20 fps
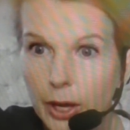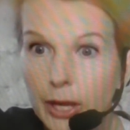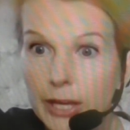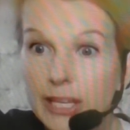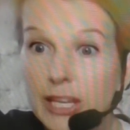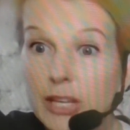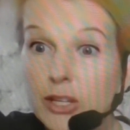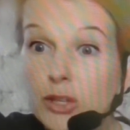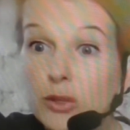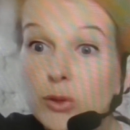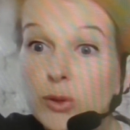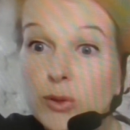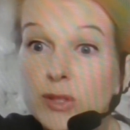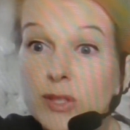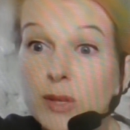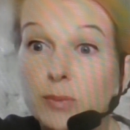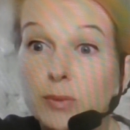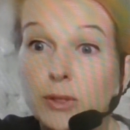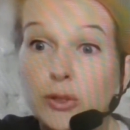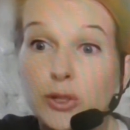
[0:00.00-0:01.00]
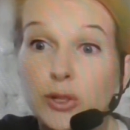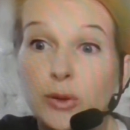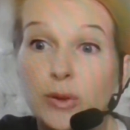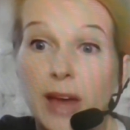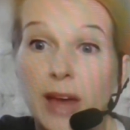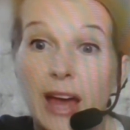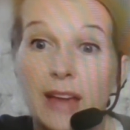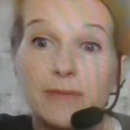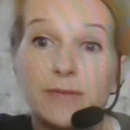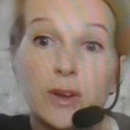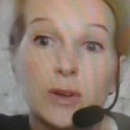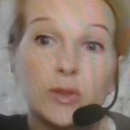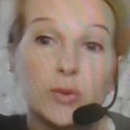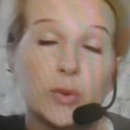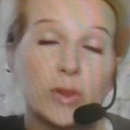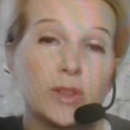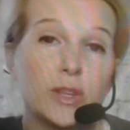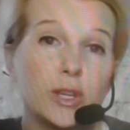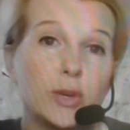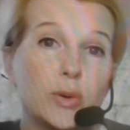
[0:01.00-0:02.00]
Can you use the Bluetooth headphones
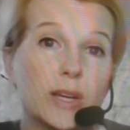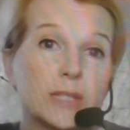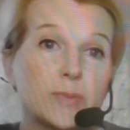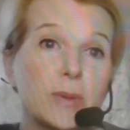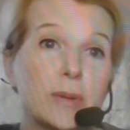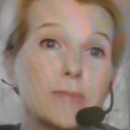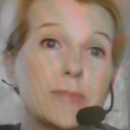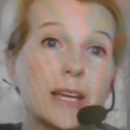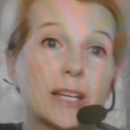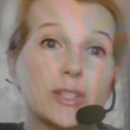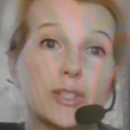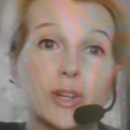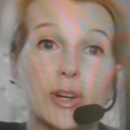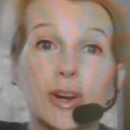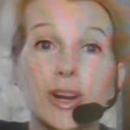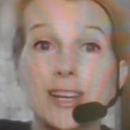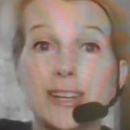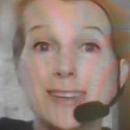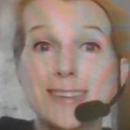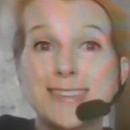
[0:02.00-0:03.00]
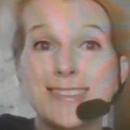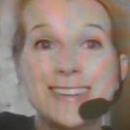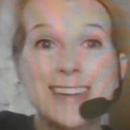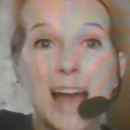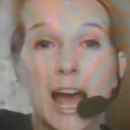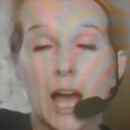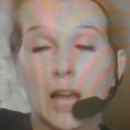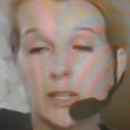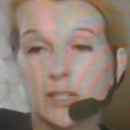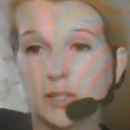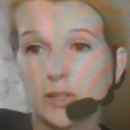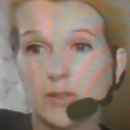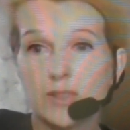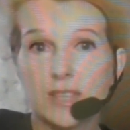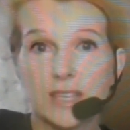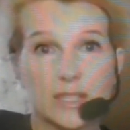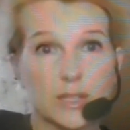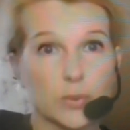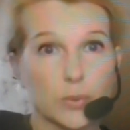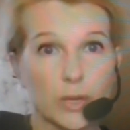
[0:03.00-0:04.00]
with the USB mixer? Not
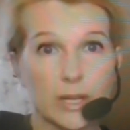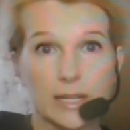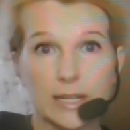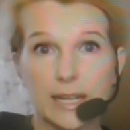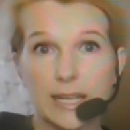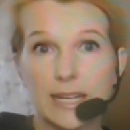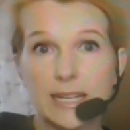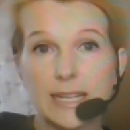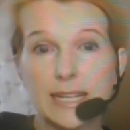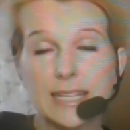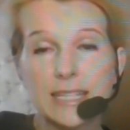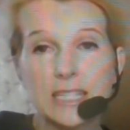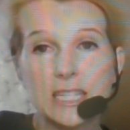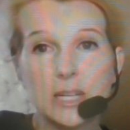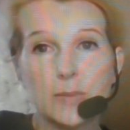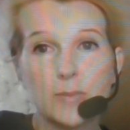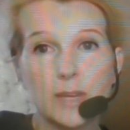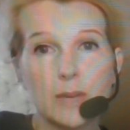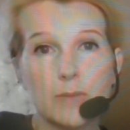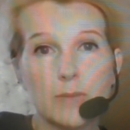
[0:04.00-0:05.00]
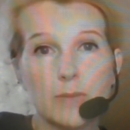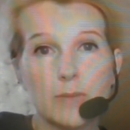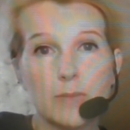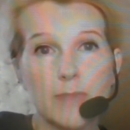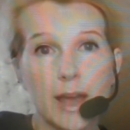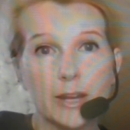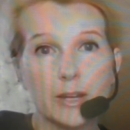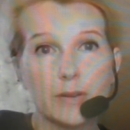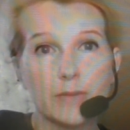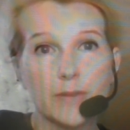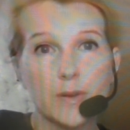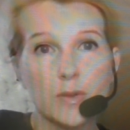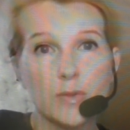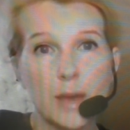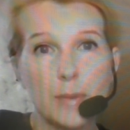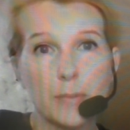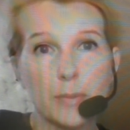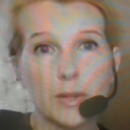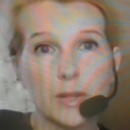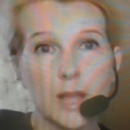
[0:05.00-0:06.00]
this one. It needs to be a microphone that
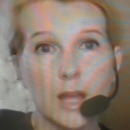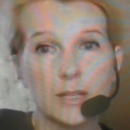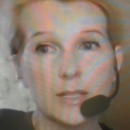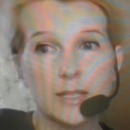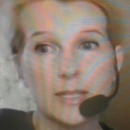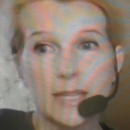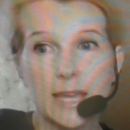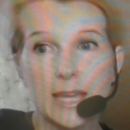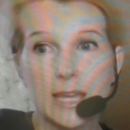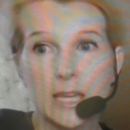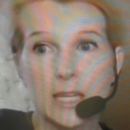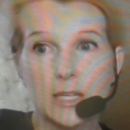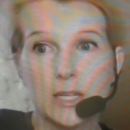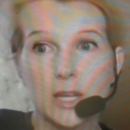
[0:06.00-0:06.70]
plugs in